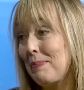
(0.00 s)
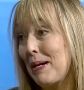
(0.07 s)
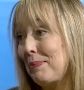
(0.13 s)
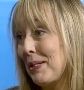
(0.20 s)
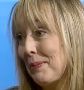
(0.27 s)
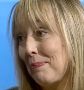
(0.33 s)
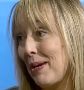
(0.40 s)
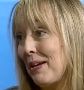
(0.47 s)

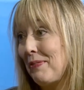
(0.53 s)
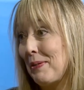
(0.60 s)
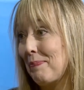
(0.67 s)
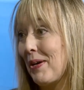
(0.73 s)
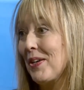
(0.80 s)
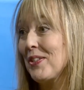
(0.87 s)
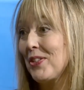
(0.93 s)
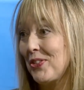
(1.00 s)
public-private
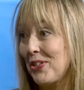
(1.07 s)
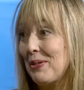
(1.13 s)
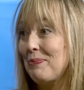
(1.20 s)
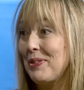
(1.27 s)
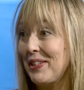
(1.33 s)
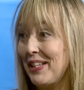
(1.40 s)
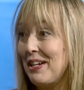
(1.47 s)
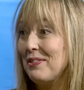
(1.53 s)
partnership
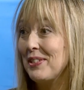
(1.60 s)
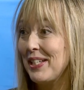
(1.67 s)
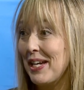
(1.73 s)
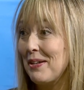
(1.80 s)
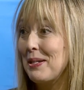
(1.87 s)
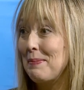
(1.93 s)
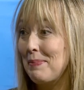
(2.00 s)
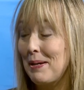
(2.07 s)
with Loudoun
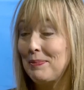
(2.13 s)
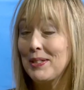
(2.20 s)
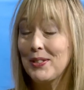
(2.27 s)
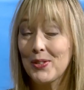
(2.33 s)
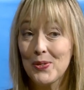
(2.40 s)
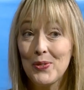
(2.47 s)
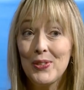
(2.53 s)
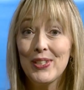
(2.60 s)
County Public
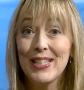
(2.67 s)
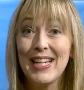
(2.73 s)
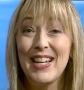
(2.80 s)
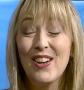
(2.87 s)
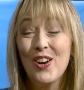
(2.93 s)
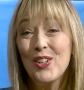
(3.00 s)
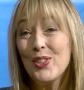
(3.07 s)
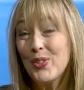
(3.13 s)
Schools, and
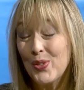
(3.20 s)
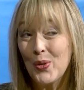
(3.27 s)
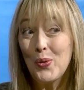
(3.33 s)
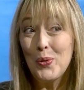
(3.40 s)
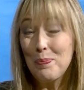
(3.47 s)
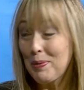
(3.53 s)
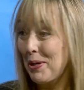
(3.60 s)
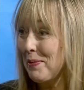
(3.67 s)
our
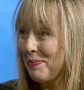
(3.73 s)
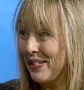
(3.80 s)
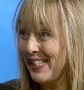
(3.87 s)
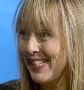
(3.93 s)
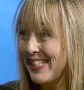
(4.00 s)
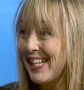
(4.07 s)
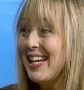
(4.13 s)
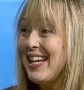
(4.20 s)
sole
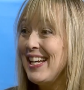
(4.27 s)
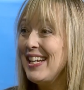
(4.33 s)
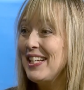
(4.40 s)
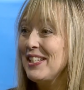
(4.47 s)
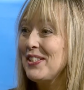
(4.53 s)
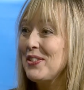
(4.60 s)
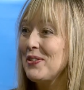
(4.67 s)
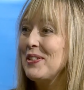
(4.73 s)
purpose
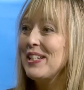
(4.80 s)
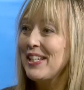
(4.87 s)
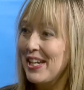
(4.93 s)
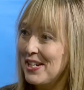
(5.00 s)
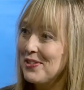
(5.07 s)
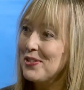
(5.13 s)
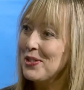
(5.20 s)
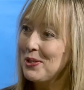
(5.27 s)
is to
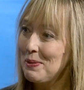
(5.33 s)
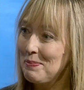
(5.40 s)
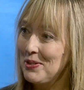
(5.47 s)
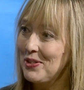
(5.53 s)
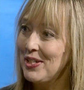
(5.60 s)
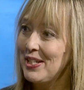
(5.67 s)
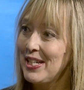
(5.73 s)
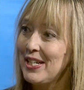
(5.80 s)
engage the
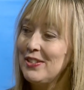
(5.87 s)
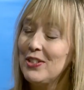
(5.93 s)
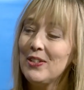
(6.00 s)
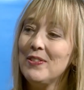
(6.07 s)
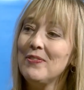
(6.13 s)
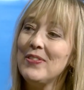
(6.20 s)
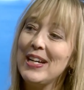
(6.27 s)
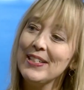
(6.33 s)
community to
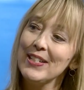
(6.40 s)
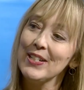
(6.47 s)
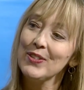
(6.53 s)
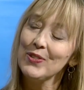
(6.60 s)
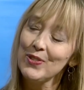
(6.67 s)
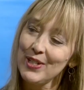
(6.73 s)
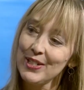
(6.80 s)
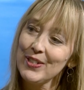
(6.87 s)
invest in
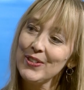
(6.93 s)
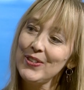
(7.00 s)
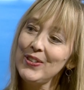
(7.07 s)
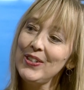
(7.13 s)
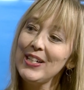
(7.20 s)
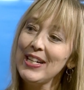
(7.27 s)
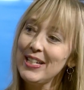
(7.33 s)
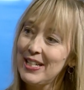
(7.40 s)

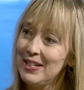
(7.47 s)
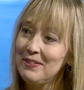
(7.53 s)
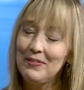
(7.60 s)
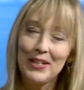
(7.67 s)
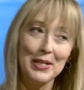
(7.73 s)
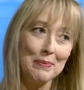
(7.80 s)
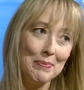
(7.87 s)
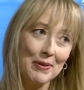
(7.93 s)
critical and
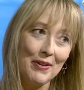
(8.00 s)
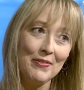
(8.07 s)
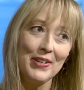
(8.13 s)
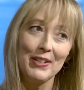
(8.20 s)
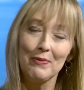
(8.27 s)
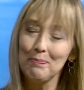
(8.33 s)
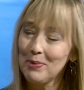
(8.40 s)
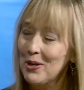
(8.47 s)
innovative
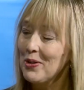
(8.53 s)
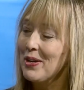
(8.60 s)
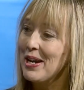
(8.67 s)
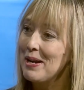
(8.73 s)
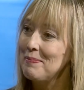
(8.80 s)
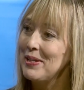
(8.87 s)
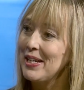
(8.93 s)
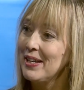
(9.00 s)

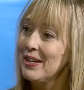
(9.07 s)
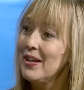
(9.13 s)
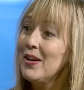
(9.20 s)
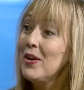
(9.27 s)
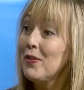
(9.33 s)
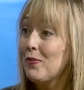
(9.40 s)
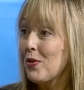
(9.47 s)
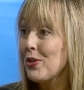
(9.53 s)
programming
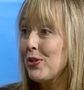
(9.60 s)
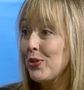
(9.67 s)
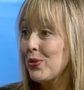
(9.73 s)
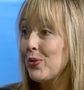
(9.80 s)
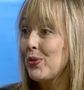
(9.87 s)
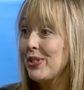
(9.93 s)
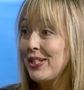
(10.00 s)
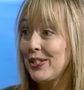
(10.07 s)
for the
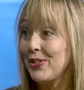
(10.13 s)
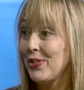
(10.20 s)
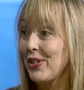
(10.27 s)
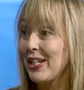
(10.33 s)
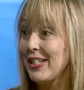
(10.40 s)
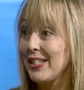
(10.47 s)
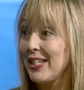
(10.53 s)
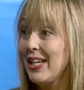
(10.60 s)
school
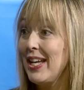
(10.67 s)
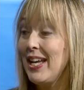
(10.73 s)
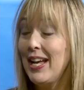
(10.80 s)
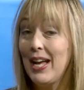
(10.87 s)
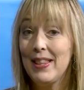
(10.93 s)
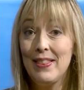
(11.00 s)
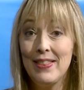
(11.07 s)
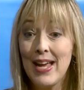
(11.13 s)
district.
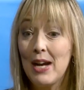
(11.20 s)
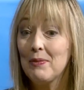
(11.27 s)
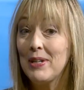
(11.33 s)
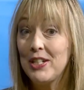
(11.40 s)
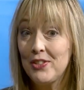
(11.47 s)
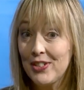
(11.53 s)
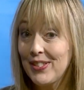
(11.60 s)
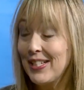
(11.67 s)
And that
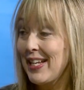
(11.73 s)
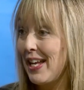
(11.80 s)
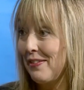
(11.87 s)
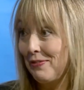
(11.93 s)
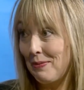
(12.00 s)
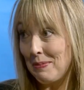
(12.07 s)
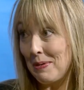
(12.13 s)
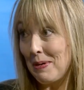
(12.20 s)
ranges again from